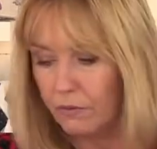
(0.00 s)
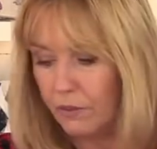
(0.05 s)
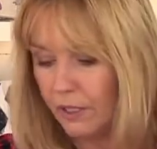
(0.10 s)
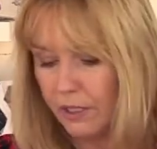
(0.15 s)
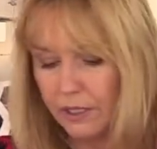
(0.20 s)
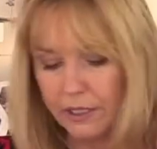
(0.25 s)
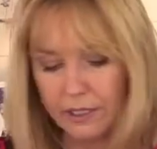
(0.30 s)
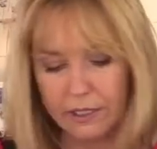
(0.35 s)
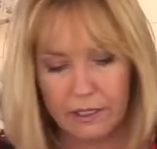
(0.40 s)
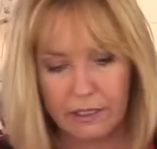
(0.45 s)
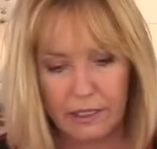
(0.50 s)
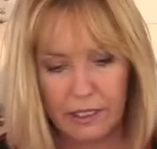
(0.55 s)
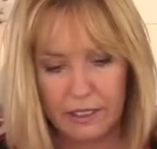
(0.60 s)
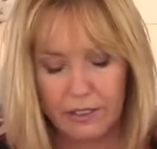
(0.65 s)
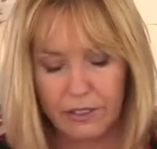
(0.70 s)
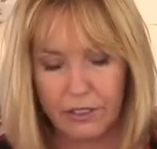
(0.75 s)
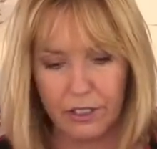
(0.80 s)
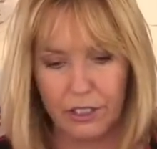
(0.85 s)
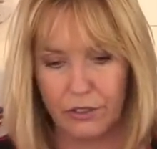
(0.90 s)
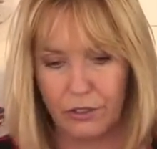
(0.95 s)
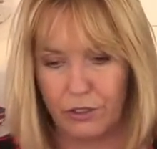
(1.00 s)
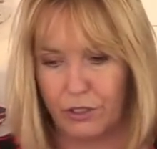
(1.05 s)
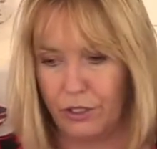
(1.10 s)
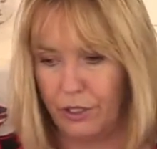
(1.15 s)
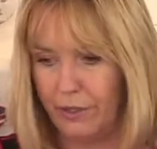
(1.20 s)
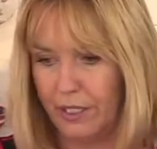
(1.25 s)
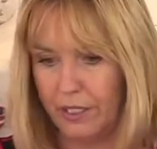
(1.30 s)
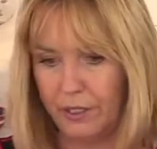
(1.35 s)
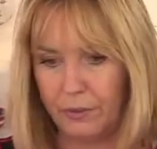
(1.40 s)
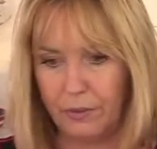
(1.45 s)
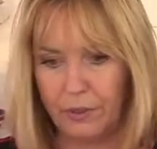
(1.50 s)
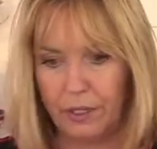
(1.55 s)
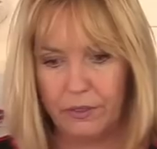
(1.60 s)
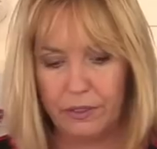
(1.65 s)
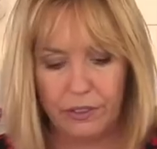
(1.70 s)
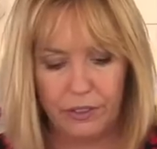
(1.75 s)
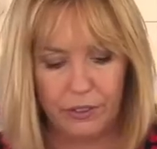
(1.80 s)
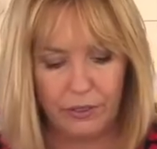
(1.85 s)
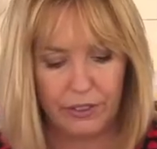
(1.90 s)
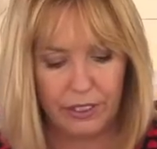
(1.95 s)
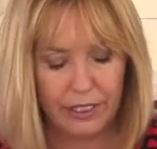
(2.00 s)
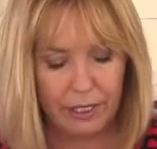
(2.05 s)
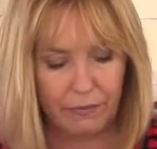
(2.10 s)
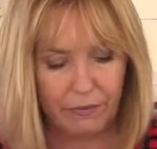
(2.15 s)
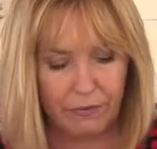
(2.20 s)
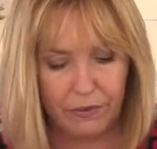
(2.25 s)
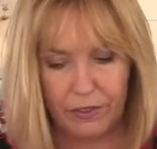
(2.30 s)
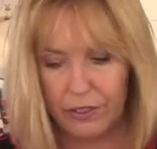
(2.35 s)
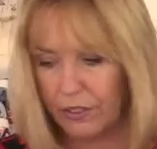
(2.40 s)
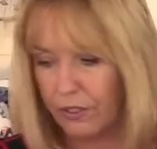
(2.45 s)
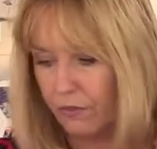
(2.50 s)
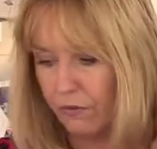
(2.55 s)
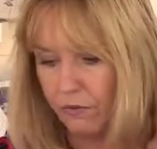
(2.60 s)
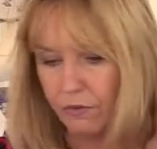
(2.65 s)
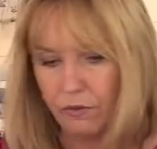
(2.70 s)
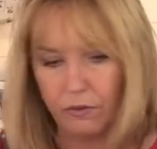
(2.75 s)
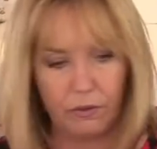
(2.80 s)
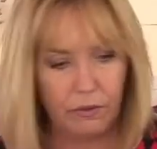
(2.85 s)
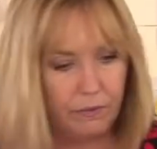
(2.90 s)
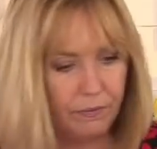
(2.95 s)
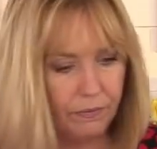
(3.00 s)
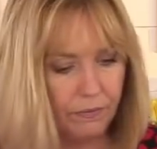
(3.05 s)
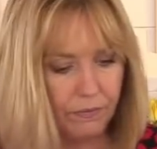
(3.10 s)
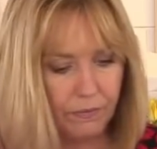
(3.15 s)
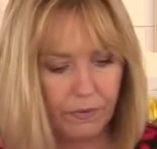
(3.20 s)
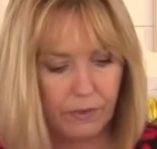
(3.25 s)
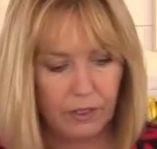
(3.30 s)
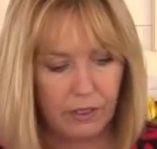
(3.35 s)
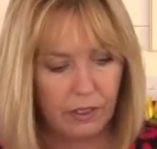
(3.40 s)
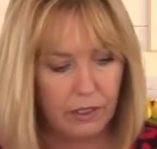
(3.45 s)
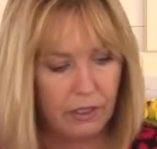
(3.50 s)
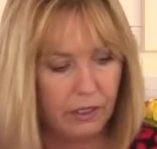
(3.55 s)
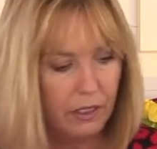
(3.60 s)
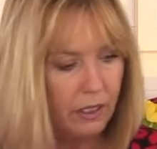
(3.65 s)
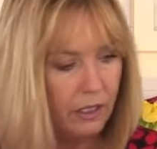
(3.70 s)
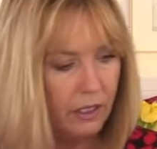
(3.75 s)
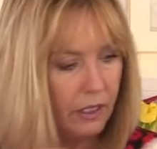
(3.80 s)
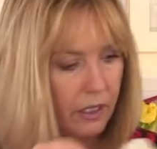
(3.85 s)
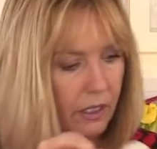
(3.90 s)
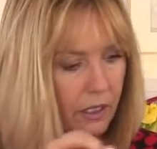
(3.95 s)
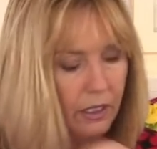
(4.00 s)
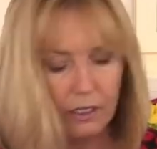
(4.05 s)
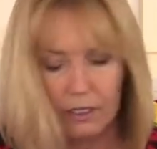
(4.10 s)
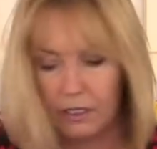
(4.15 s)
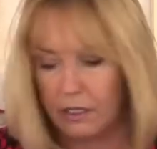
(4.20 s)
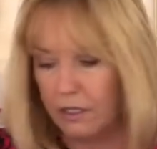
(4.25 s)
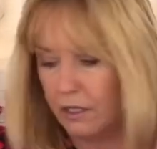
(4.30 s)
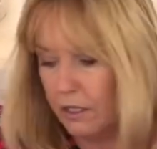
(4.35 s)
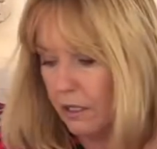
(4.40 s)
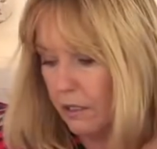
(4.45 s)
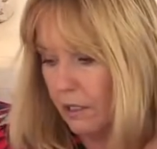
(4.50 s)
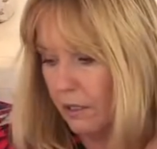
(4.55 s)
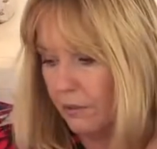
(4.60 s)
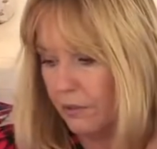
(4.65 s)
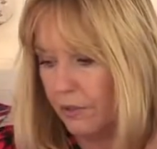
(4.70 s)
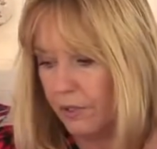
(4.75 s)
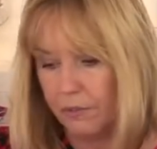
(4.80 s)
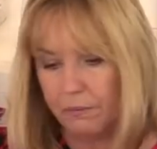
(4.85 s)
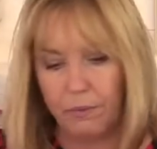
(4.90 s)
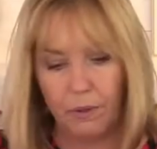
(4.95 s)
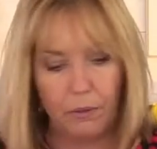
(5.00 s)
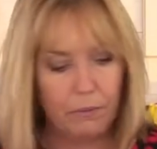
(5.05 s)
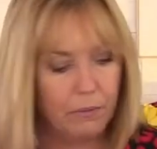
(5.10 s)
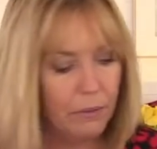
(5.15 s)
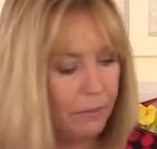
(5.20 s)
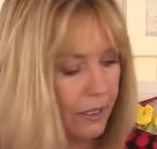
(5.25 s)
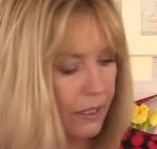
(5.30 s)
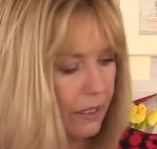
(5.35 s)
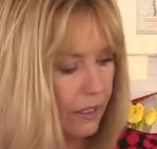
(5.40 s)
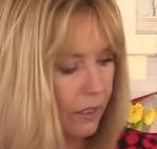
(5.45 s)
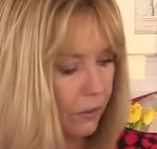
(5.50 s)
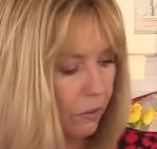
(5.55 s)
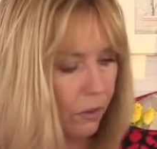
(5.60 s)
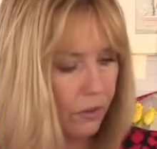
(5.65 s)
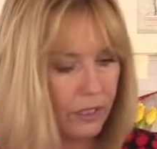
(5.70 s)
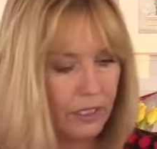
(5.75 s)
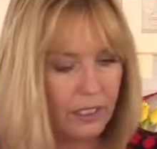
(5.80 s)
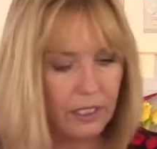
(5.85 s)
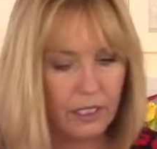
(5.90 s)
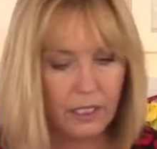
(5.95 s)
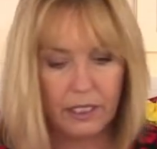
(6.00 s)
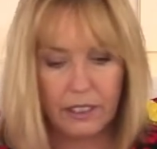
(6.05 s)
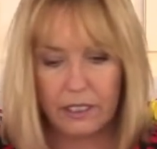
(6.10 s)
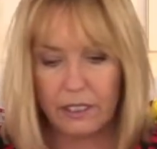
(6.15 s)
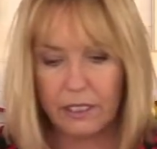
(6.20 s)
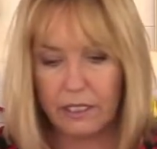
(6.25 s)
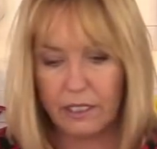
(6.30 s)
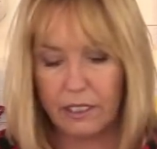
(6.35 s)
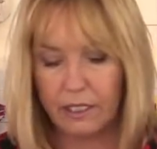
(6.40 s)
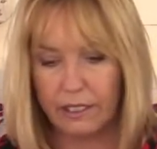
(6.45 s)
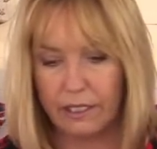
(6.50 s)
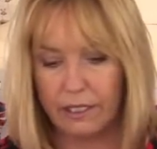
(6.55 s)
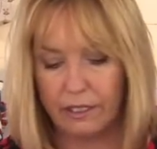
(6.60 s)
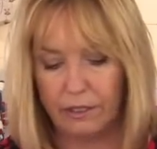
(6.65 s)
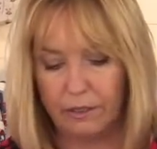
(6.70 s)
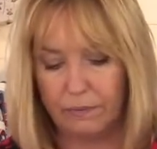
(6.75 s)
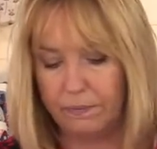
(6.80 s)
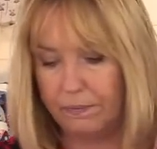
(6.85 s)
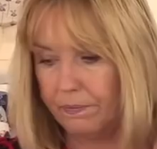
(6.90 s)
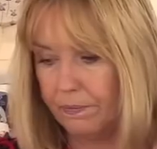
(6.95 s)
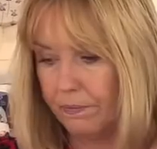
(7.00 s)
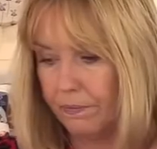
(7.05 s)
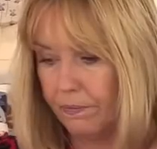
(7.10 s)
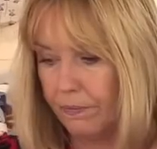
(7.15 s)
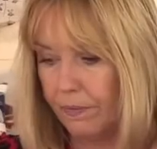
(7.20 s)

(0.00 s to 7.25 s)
Right, let's do it. We're going to do the zip first of all. So let me just pop my bits to one side and tidy up.